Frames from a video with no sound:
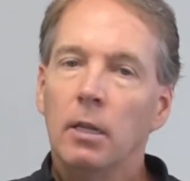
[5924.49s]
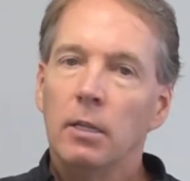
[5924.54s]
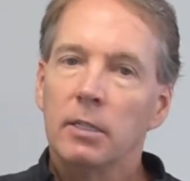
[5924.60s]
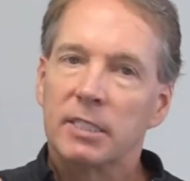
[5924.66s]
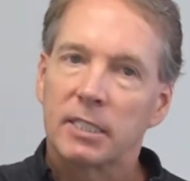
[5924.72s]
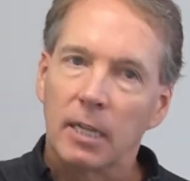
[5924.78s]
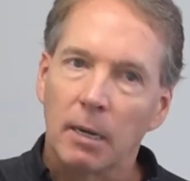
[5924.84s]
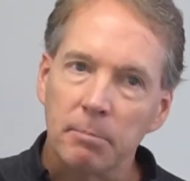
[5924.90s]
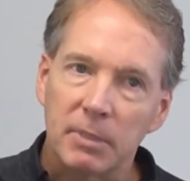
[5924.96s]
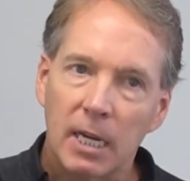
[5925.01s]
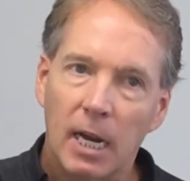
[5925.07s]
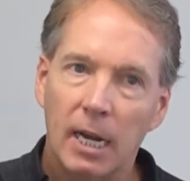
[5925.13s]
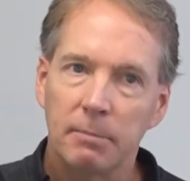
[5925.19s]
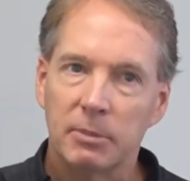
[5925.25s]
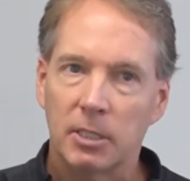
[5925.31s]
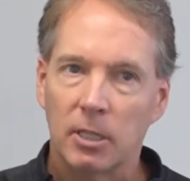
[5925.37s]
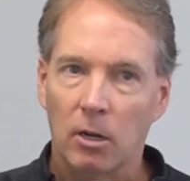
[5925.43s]

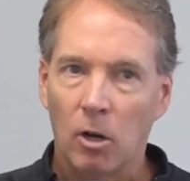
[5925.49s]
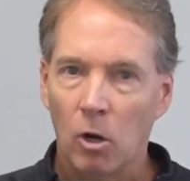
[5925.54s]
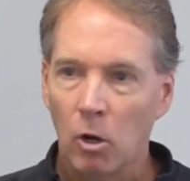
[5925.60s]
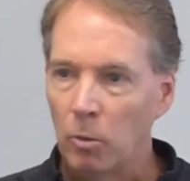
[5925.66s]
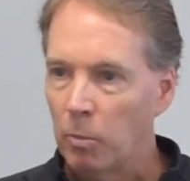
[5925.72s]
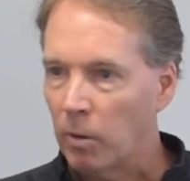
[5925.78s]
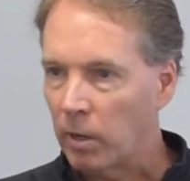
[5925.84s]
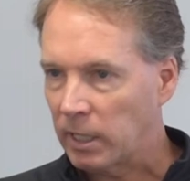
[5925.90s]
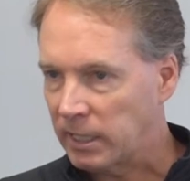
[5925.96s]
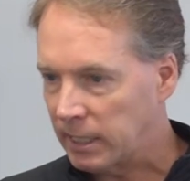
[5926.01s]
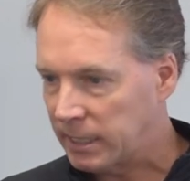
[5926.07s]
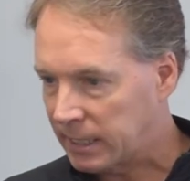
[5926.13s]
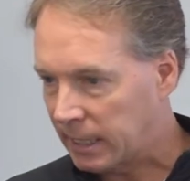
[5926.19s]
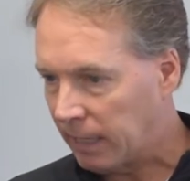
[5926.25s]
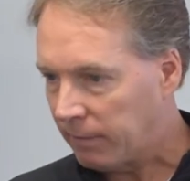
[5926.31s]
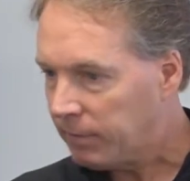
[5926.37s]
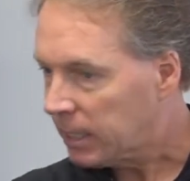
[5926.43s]
Sometimes the homework that's
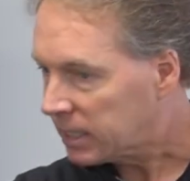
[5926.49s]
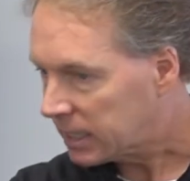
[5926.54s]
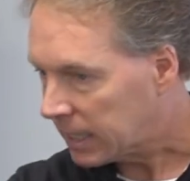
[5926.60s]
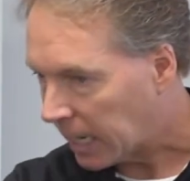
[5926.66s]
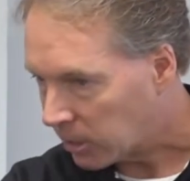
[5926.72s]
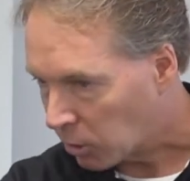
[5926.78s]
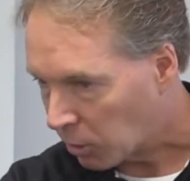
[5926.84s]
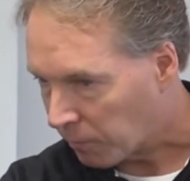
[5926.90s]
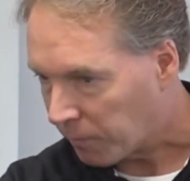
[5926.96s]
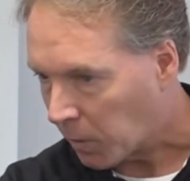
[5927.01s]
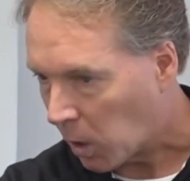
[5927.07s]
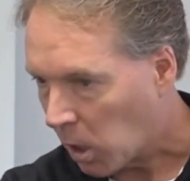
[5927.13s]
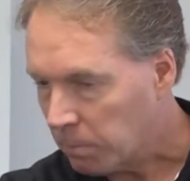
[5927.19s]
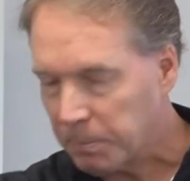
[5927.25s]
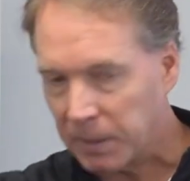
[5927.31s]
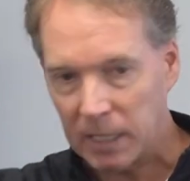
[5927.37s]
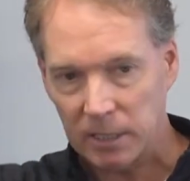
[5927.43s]
given, it's not your
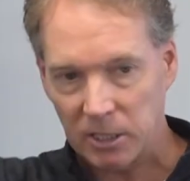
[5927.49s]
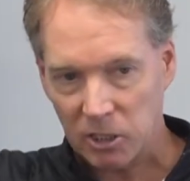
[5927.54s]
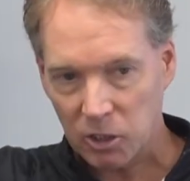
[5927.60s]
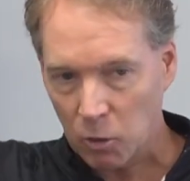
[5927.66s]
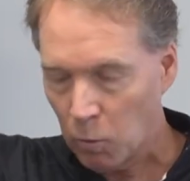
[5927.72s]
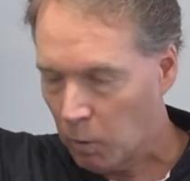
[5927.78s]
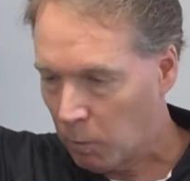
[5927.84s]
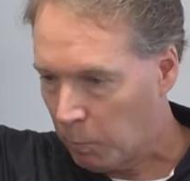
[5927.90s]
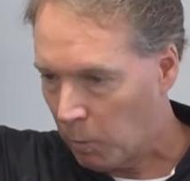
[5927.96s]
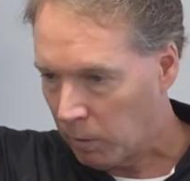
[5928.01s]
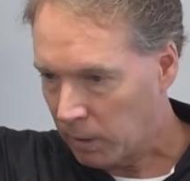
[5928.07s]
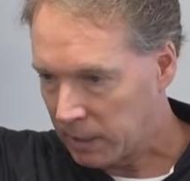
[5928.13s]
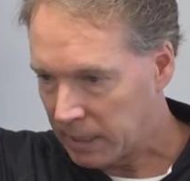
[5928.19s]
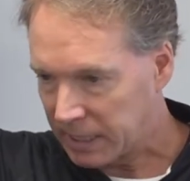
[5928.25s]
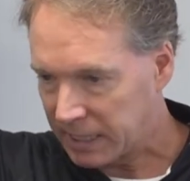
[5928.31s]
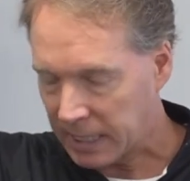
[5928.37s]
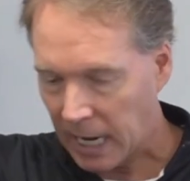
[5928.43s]
fault because the school board
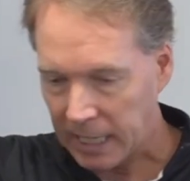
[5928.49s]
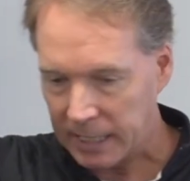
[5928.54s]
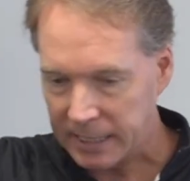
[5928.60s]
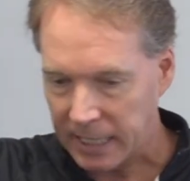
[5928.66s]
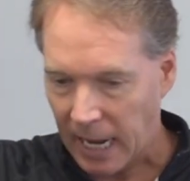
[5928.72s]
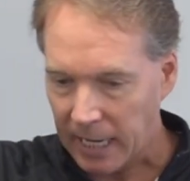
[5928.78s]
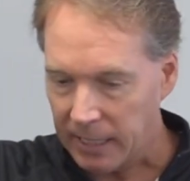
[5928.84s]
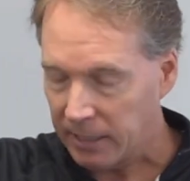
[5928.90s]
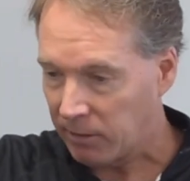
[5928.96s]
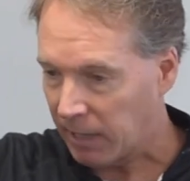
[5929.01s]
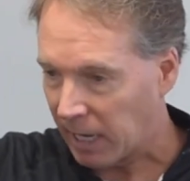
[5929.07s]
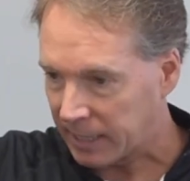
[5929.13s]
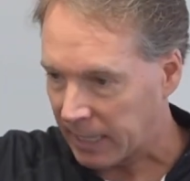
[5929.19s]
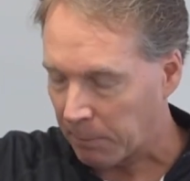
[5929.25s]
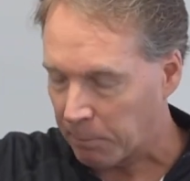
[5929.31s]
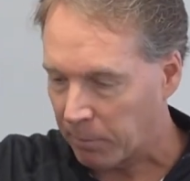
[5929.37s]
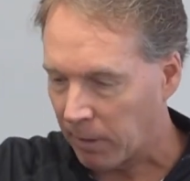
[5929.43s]
decides that and they're
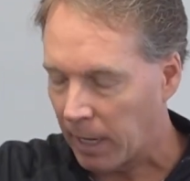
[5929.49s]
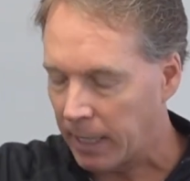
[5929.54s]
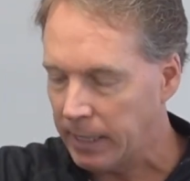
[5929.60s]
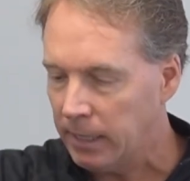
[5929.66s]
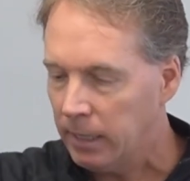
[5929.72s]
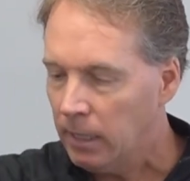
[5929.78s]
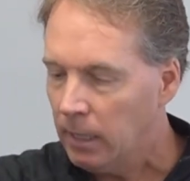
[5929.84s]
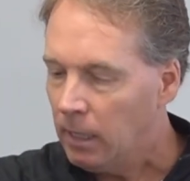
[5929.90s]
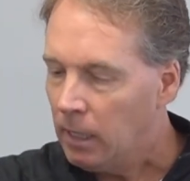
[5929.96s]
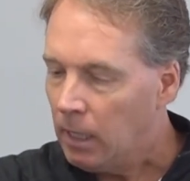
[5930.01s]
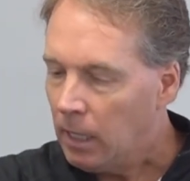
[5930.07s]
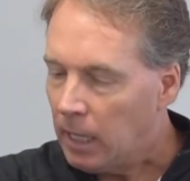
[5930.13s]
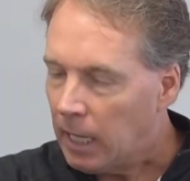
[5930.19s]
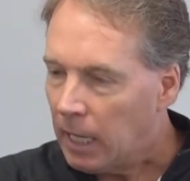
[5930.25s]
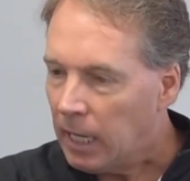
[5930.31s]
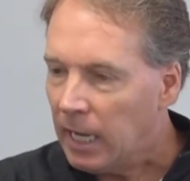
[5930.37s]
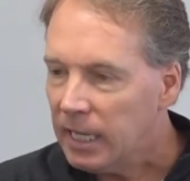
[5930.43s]
not that bright,
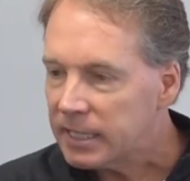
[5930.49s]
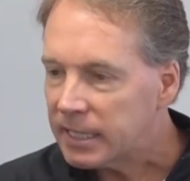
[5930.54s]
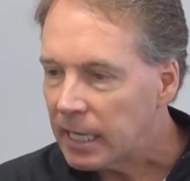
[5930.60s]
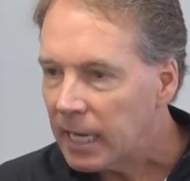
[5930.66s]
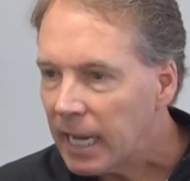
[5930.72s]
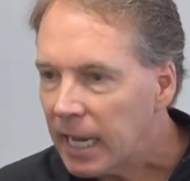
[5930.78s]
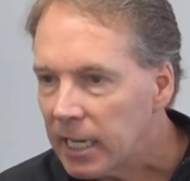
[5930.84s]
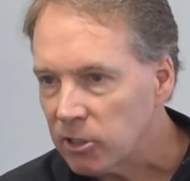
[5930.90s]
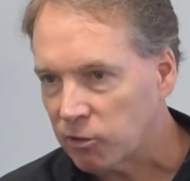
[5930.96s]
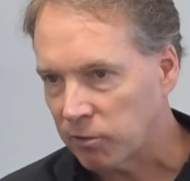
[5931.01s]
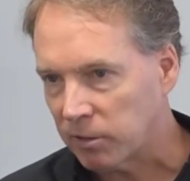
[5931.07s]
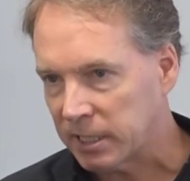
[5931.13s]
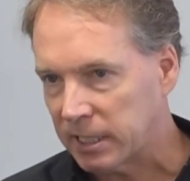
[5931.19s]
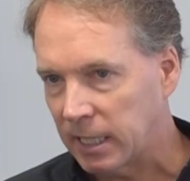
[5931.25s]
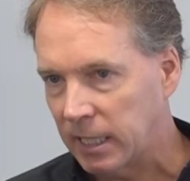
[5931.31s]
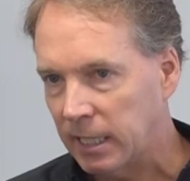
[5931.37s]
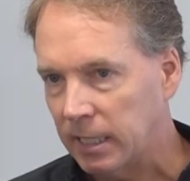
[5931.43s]
isn't
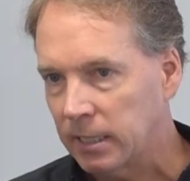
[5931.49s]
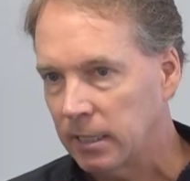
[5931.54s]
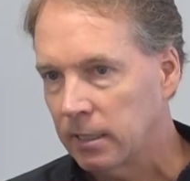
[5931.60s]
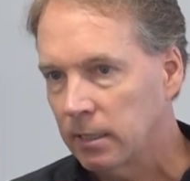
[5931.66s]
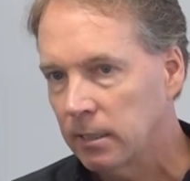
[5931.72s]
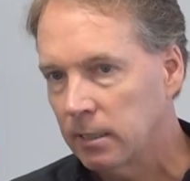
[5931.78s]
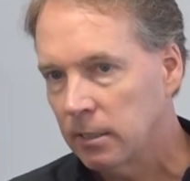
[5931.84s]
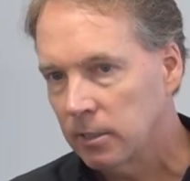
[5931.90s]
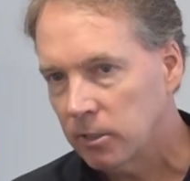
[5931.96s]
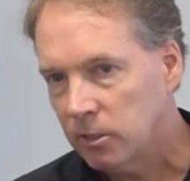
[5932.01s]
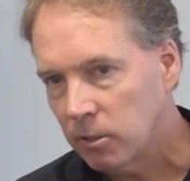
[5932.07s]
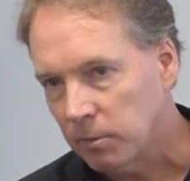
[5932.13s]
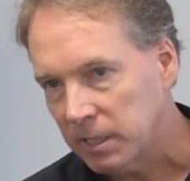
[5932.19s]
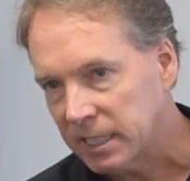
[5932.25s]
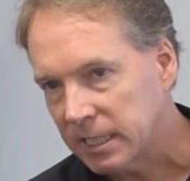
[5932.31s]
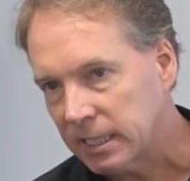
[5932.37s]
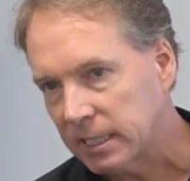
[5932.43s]
interesting to
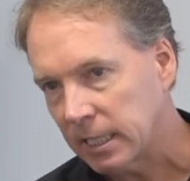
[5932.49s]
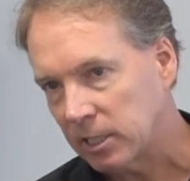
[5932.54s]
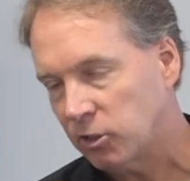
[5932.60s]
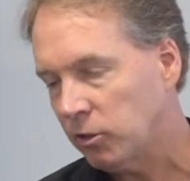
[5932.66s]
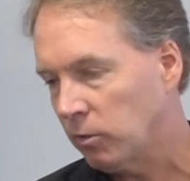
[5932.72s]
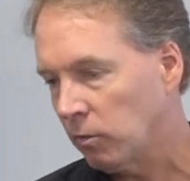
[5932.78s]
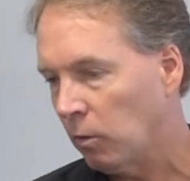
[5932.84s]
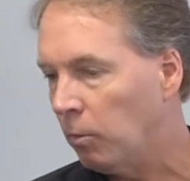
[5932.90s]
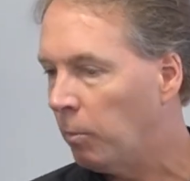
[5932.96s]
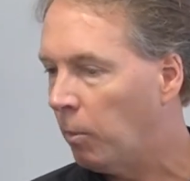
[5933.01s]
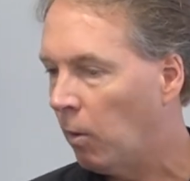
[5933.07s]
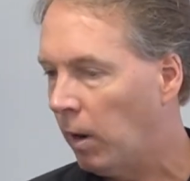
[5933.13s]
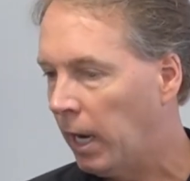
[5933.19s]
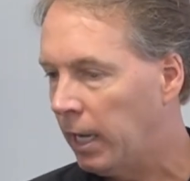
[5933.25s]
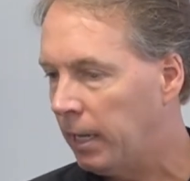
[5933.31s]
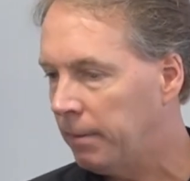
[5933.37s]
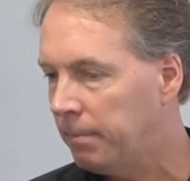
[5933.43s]
a six-year-old boy.